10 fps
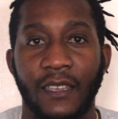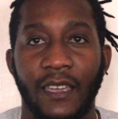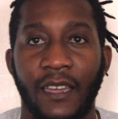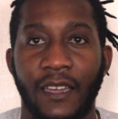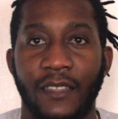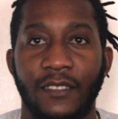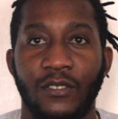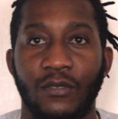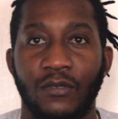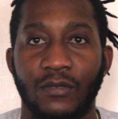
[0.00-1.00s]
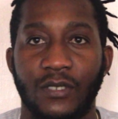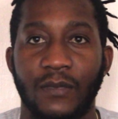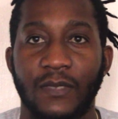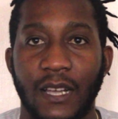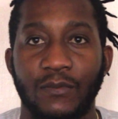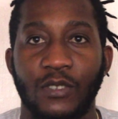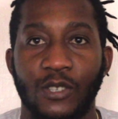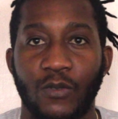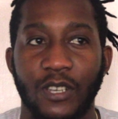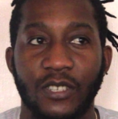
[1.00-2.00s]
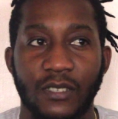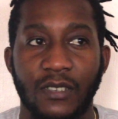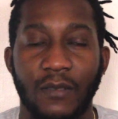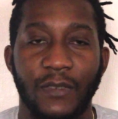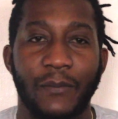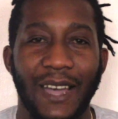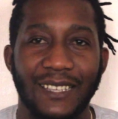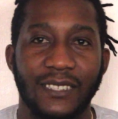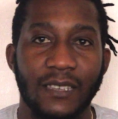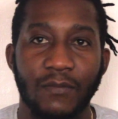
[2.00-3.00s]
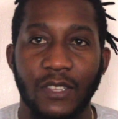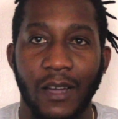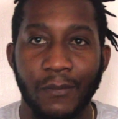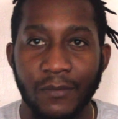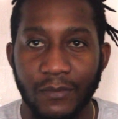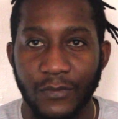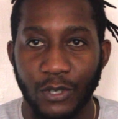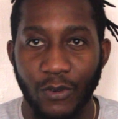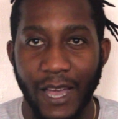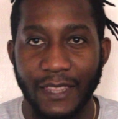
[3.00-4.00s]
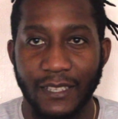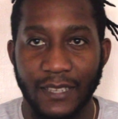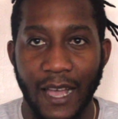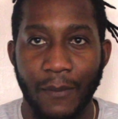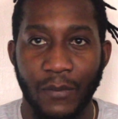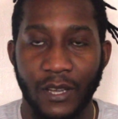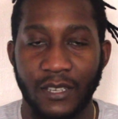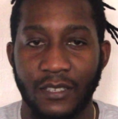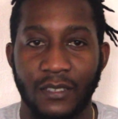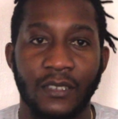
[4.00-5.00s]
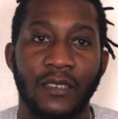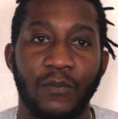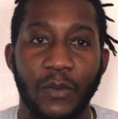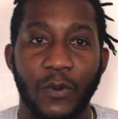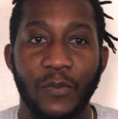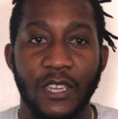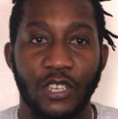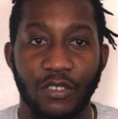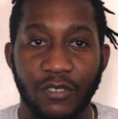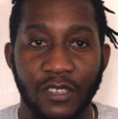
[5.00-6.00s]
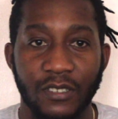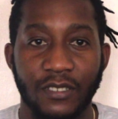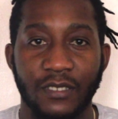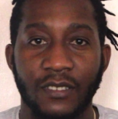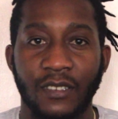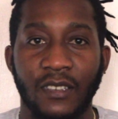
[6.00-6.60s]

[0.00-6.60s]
And you know, sometimes those questions come. It might seem dumb, you know, at the time, but it's people being curious.